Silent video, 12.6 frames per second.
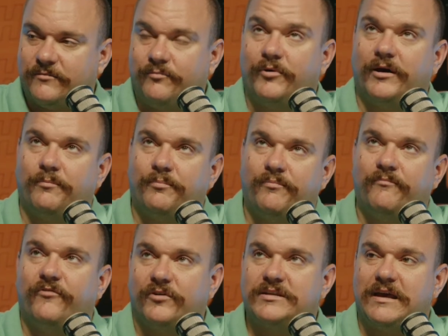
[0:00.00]
Well,
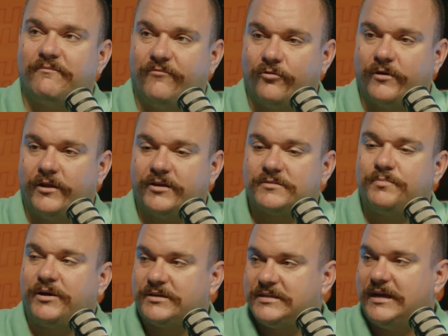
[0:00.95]
full-time 4 years,
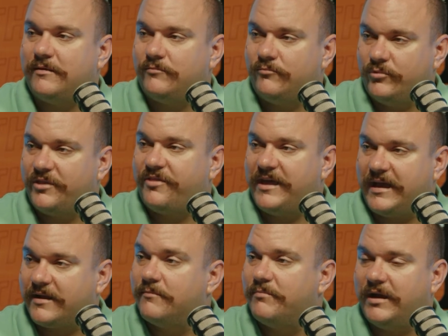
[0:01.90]
part-time with
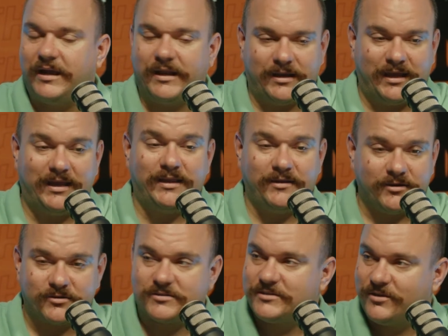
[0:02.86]
that combined 8
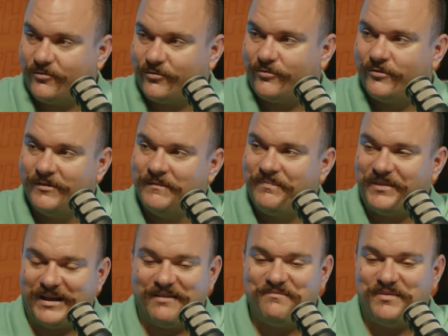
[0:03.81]
years total
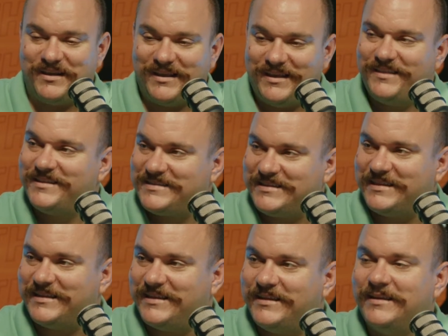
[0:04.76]
that I've been in the
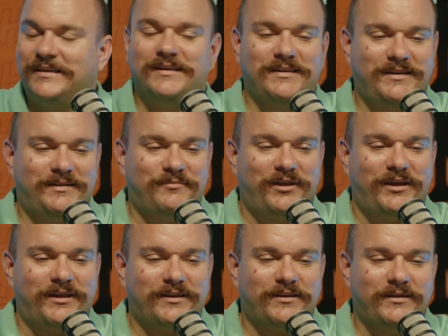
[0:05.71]
city. And I'm
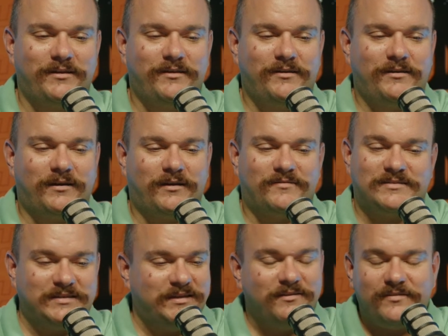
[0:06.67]
like, I've
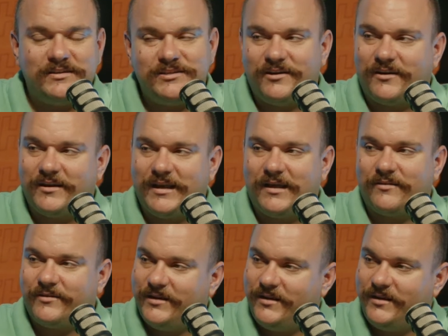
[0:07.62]
seen DaVinci Art Gallery.